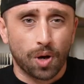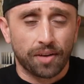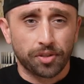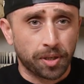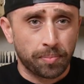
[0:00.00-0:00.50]

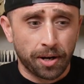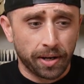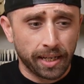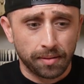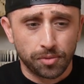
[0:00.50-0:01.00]
after
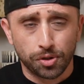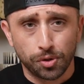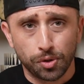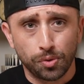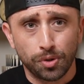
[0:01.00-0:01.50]
comparing him
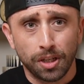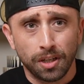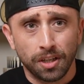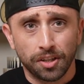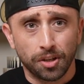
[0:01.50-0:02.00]
to
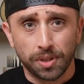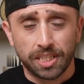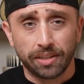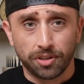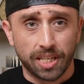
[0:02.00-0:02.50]
the
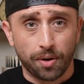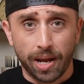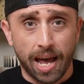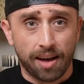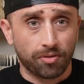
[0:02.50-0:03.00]
receivers that we
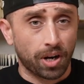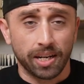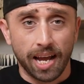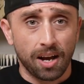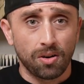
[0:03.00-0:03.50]
have right
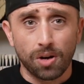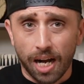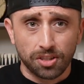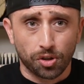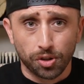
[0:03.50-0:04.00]
now,
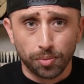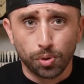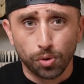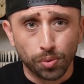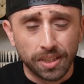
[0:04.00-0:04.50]
I started to
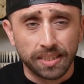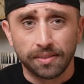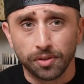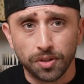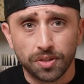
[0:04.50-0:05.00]
pull
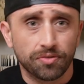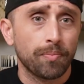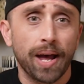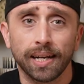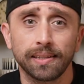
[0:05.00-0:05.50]
receivers from
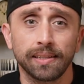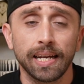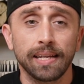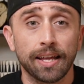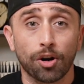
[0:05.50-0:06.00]
back in the
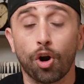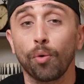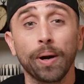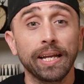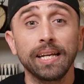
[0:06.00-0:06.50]
day that are
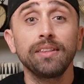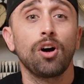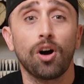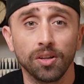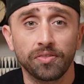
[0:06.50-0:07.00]
already in the
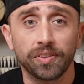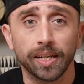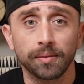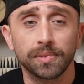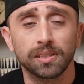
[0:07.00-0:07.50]
Hall of
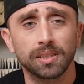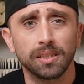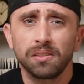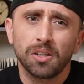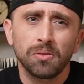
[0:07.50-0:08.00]
Fame to
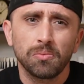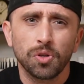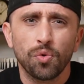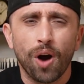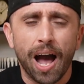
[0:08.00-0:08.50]
see,
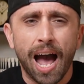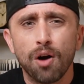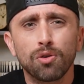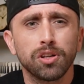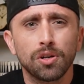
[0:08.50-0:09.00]

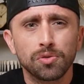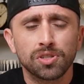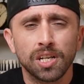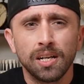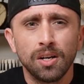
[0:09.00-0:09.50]
how
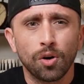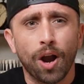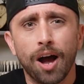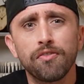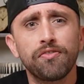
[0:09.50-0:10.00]
close or
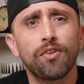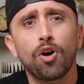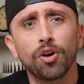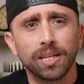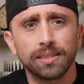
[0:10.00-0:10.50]
how
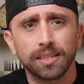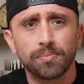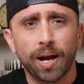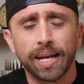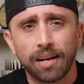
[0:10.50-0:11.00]
far does
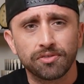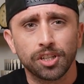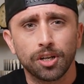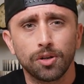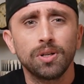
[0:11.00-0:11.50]
Mike have to
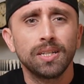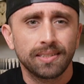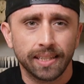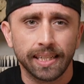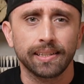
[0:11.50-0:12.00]
go
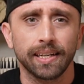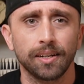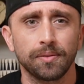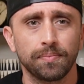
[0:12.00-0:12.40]
to get there.